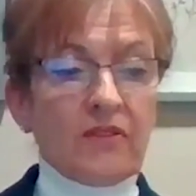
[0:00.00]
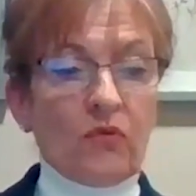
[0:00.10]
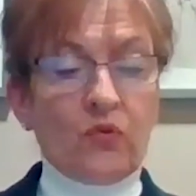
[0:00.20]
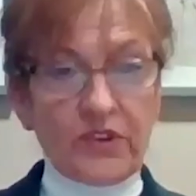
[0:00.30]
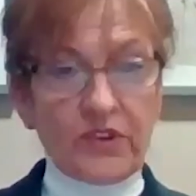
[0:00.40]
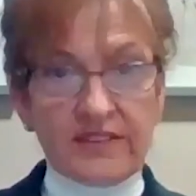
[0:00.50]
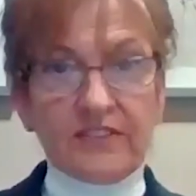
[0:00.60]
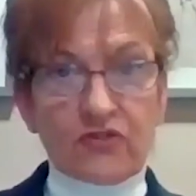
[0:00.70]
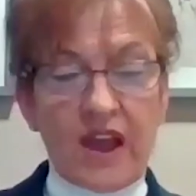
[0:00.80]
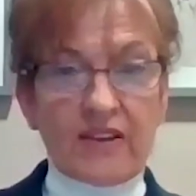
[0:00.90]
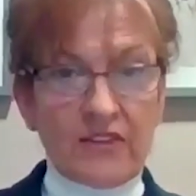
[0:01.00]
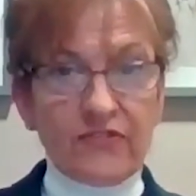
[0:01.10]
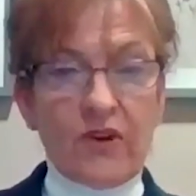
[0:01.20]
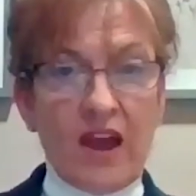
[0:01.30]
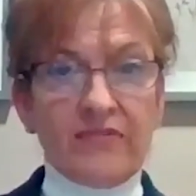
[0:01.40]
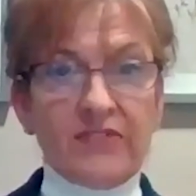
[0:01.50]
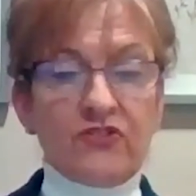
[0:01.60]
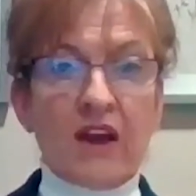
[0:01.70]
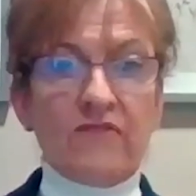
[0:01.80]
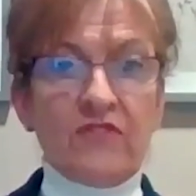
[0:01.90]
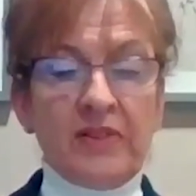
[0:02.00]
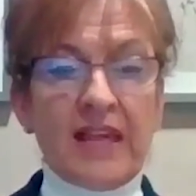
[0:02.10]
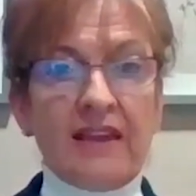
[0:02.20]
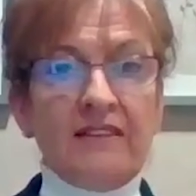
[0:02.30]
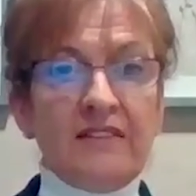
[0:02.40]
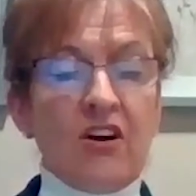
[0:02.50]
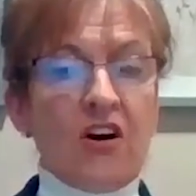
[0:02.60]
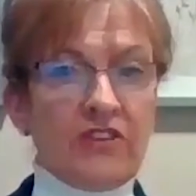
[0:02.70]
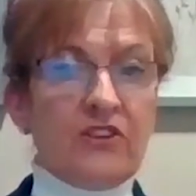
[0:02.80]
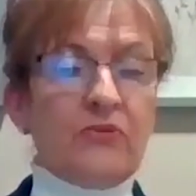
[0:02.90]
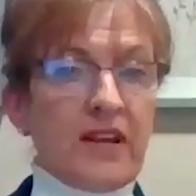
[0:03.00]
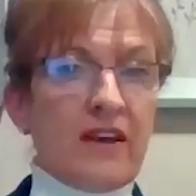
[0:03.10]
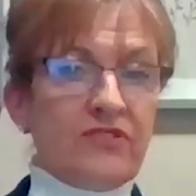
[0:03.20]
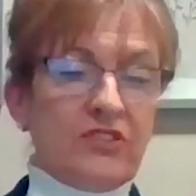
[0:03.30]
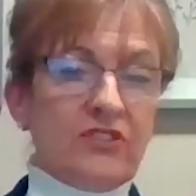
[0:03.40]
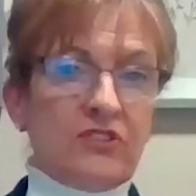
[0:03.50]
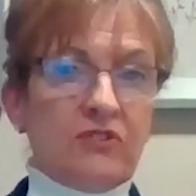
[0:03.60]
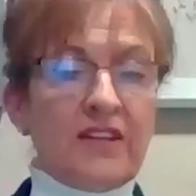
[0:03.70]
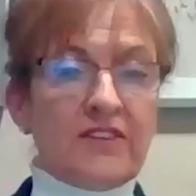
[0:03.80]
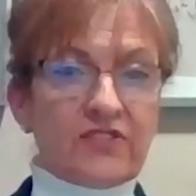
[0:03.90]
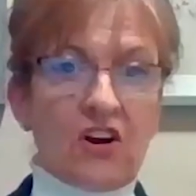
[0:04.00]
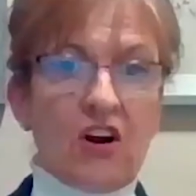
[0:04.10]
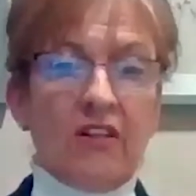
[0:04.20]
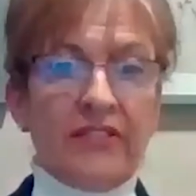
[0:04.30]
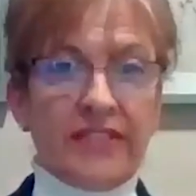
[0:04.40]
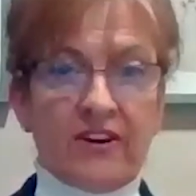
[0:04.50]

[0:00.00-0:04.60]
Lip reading: If you have the travel plan, all you would have to do is call